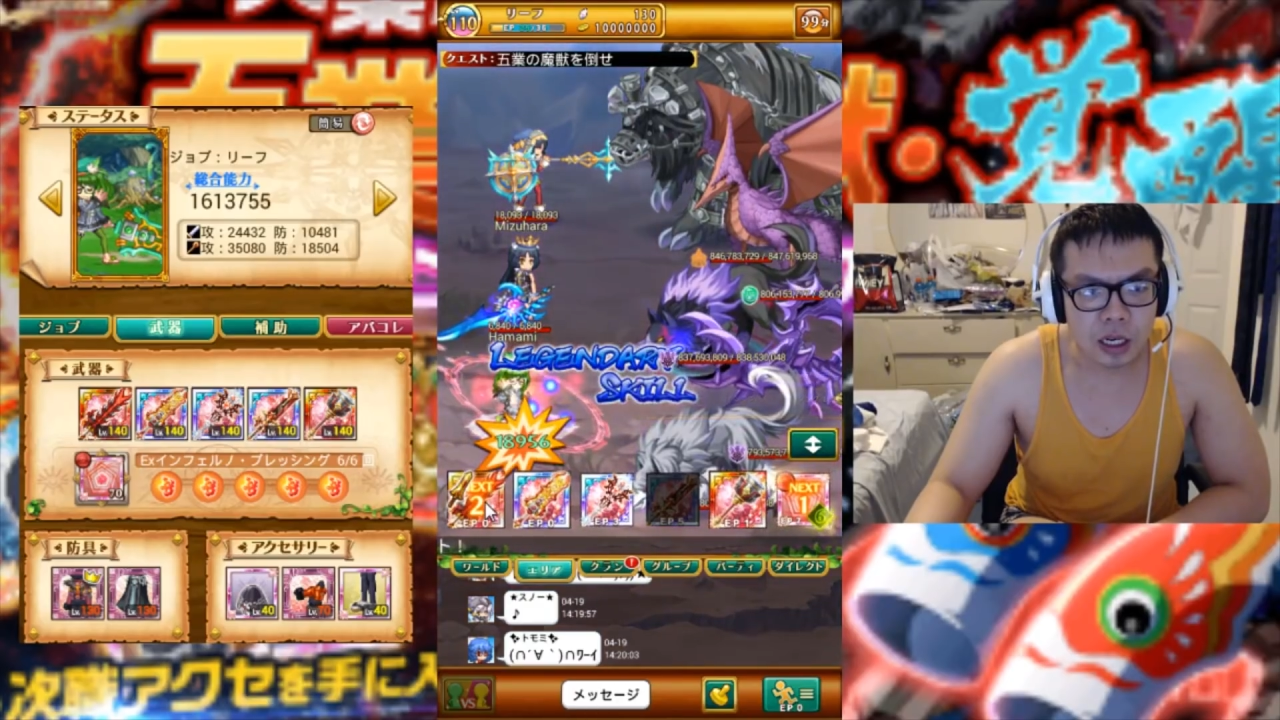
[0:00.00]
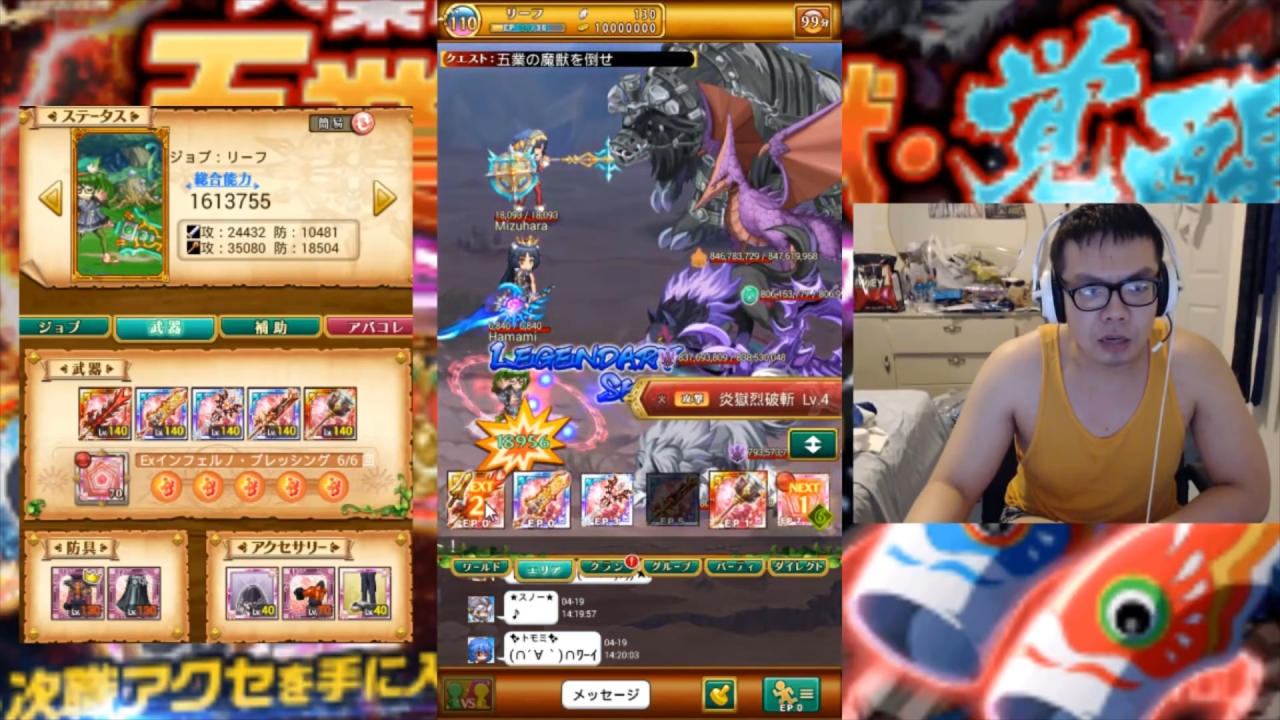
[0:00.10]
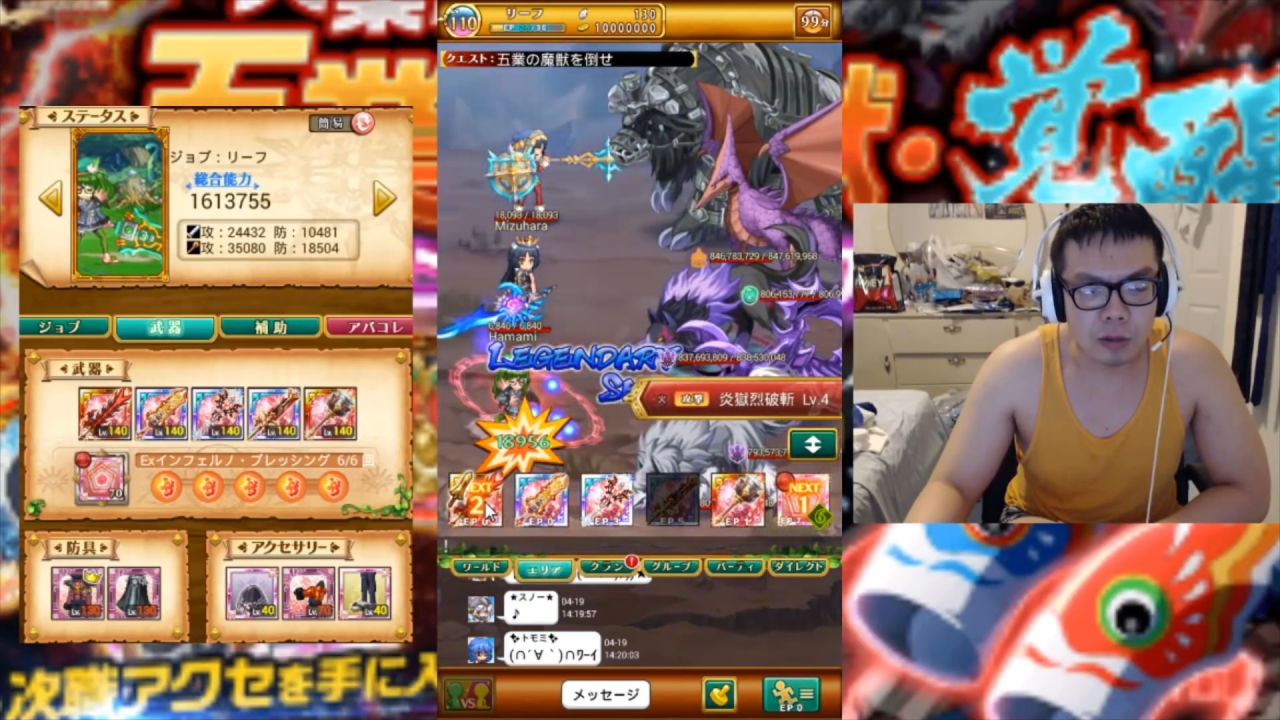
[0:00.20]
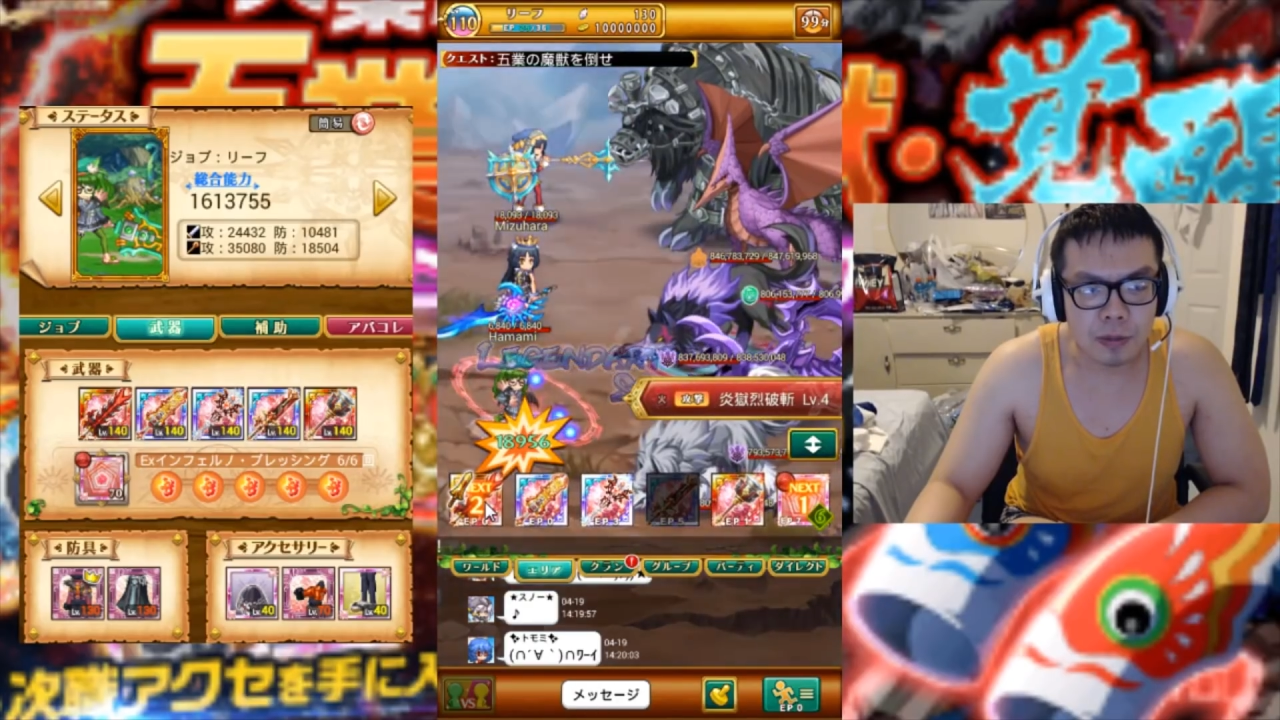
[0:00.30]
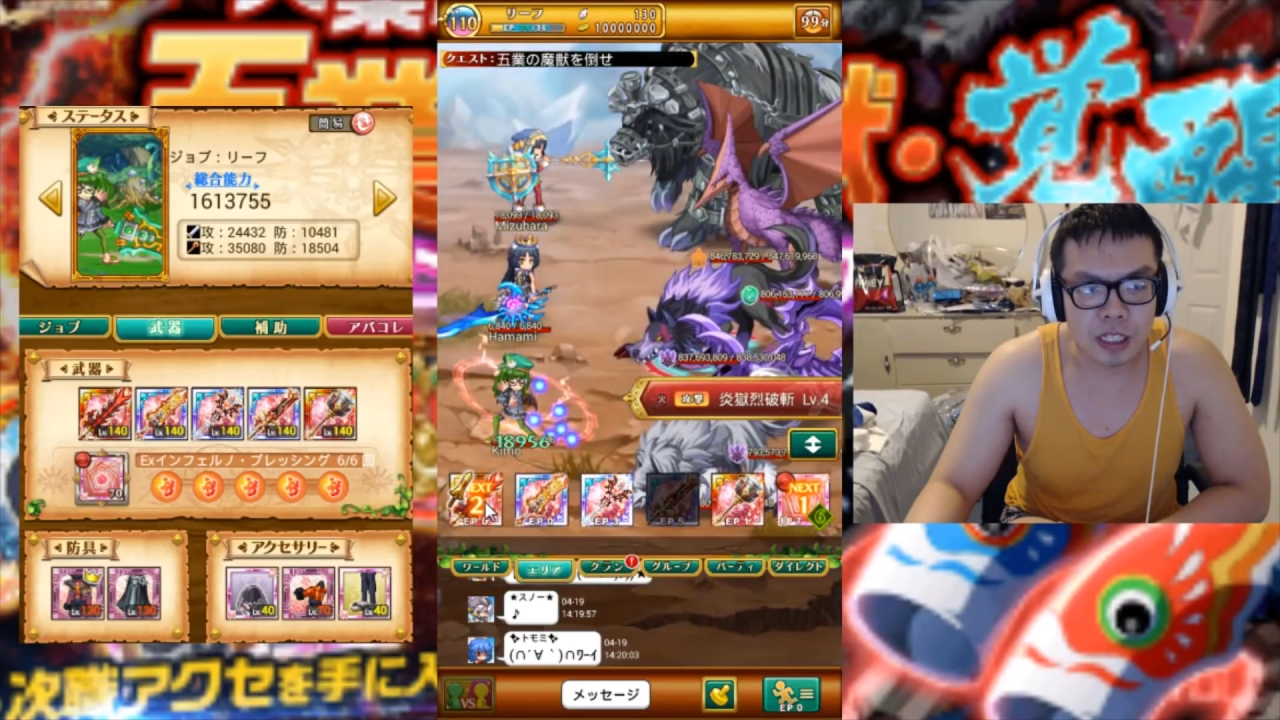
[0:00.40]

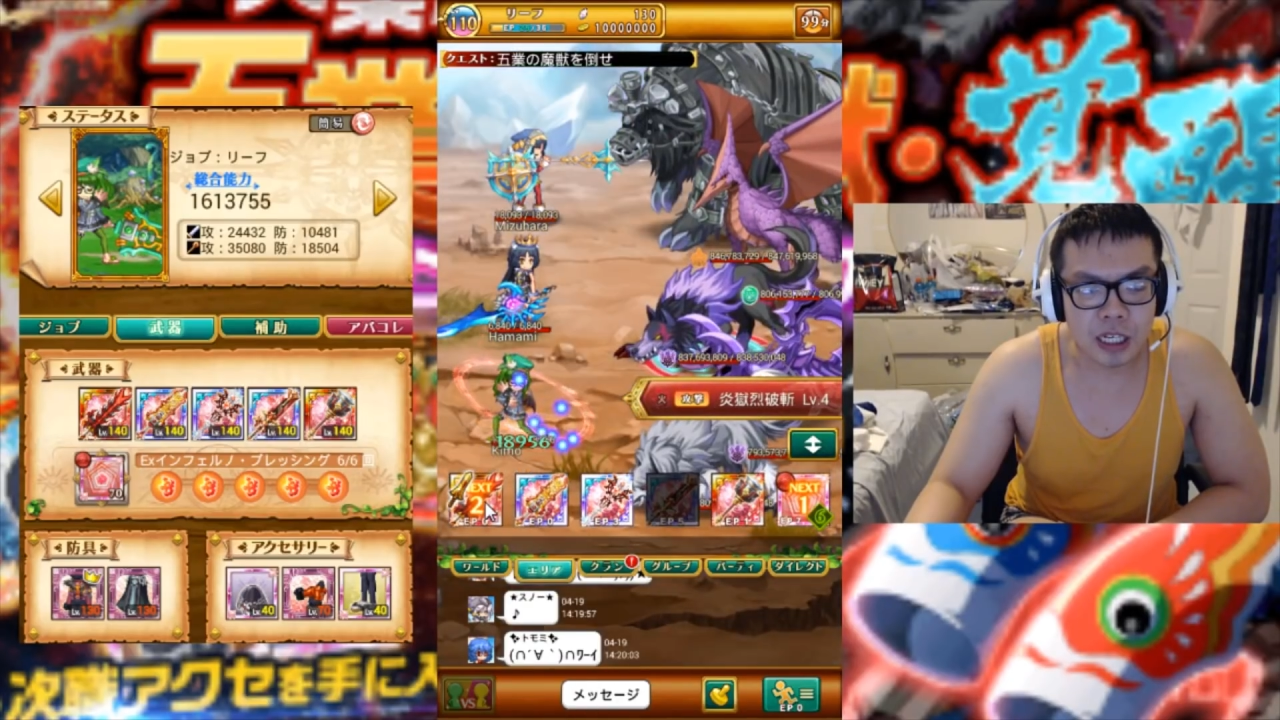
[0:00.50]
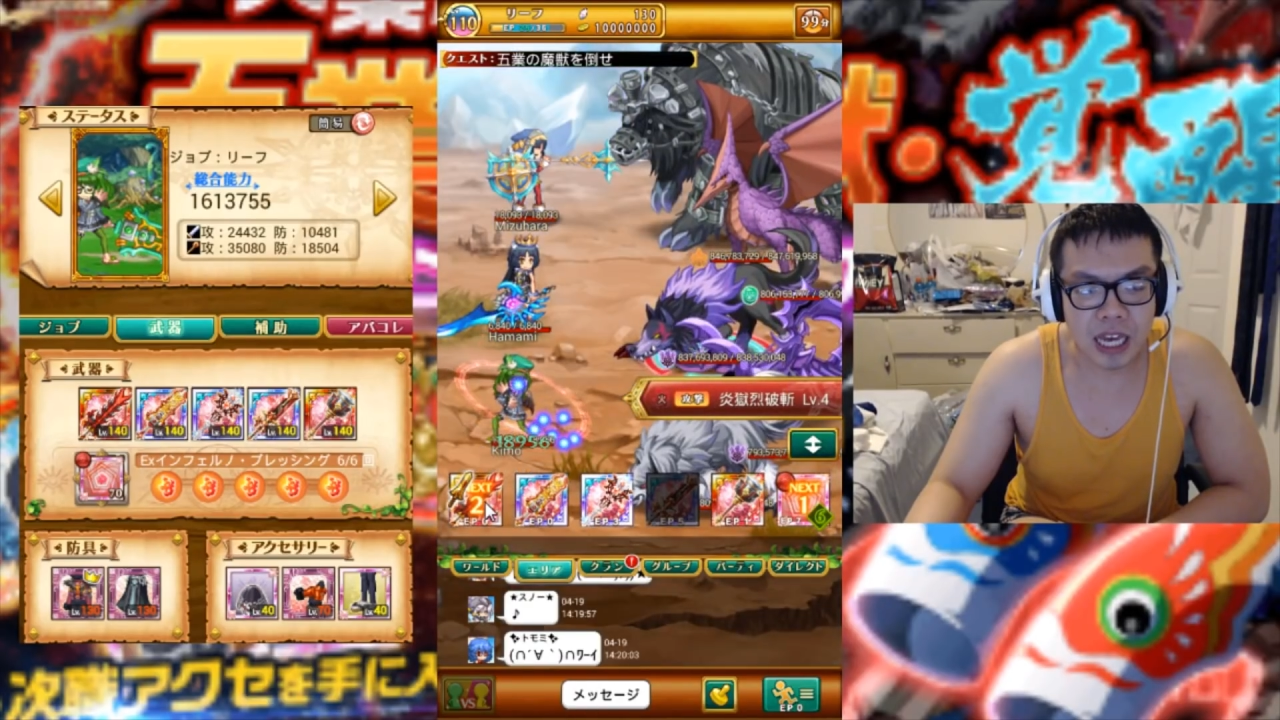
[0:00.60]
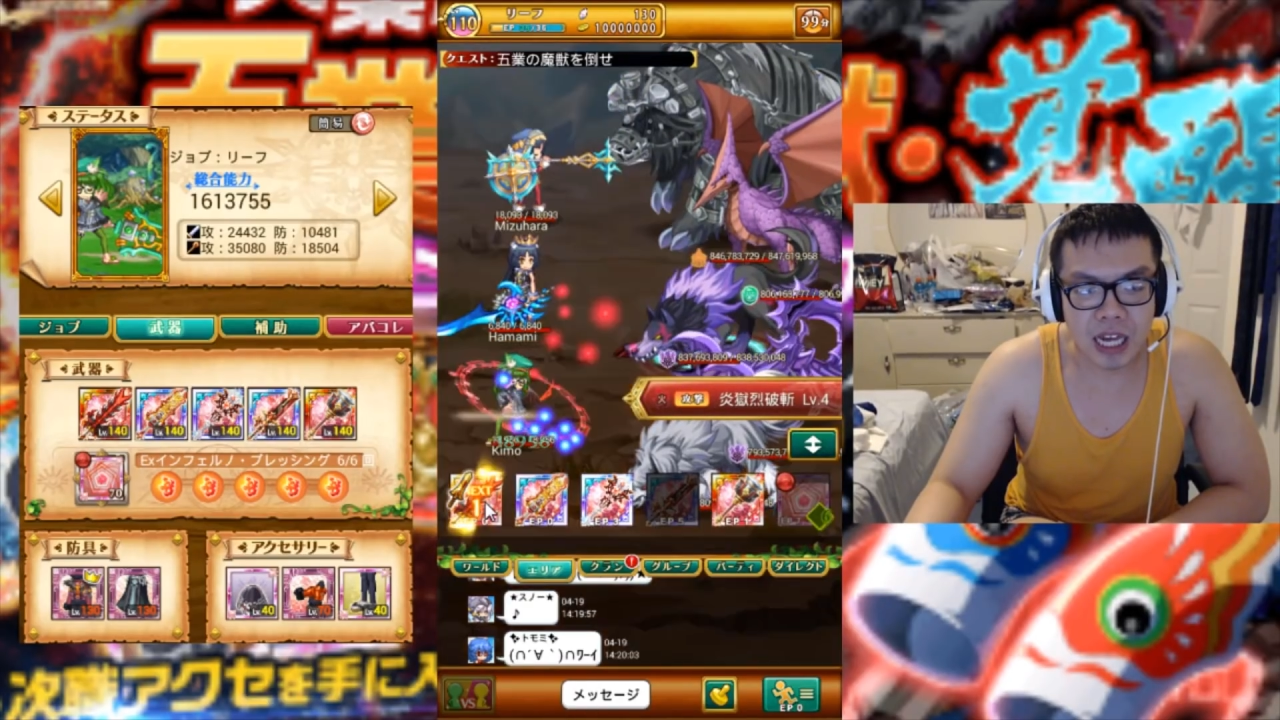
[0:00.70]
weapons like